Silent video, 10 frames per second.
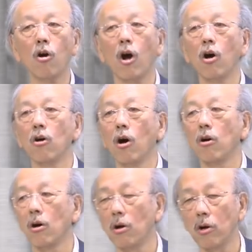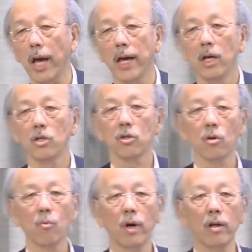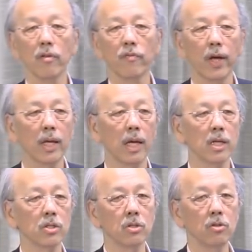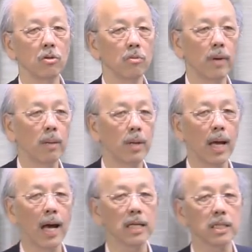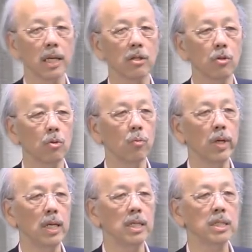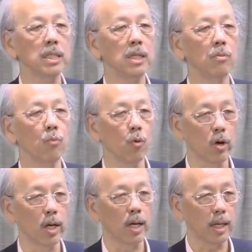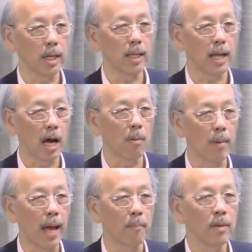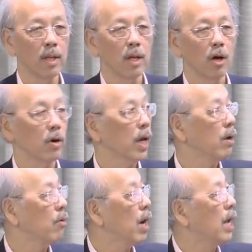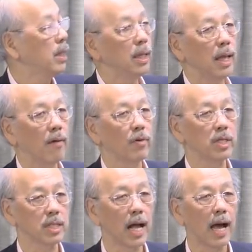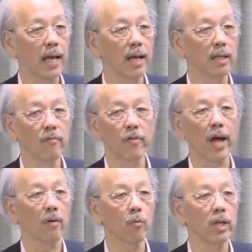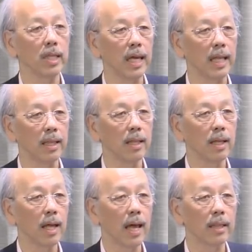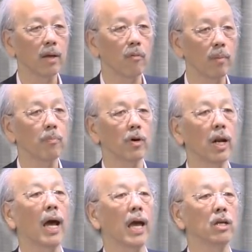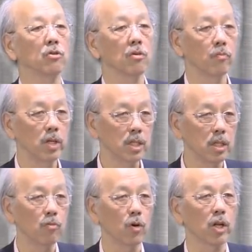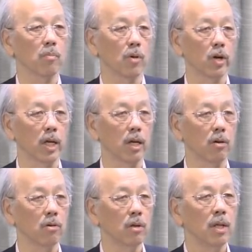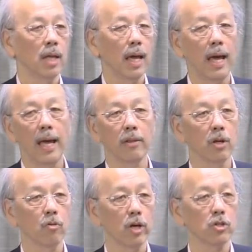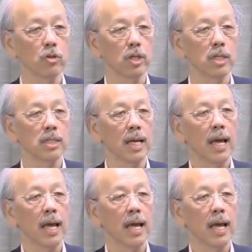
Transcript: oh, oh, oh okay. So one of the thing is you may be asking, do we see water in our map? Okay, I didn't have a slide, and in fact we did at the 1.9 answer, we see water molecule. And the question is,